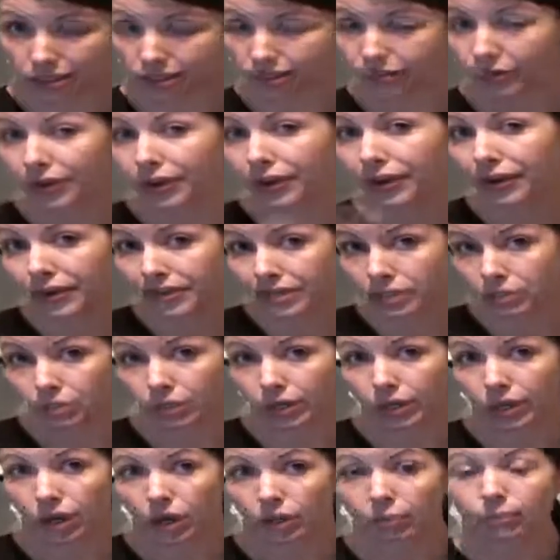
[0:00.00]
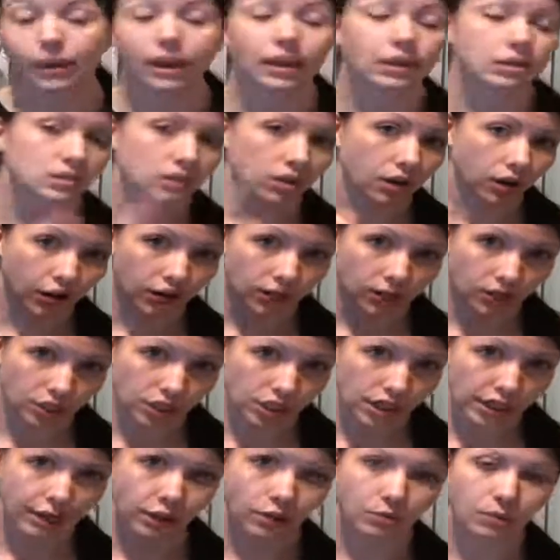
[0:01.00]
If you're curious of what non-banks are,
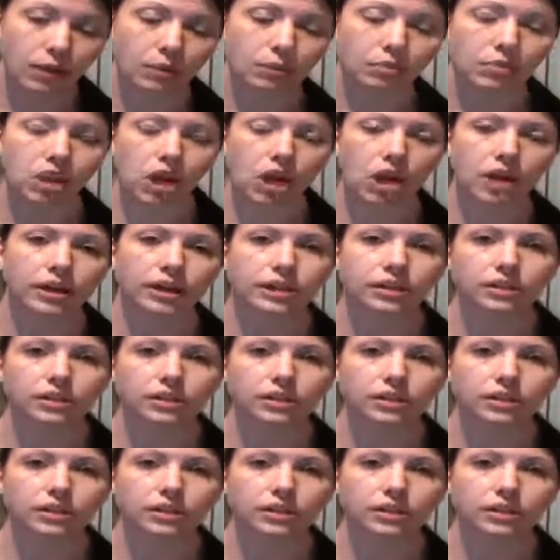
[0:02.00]
check out my blog.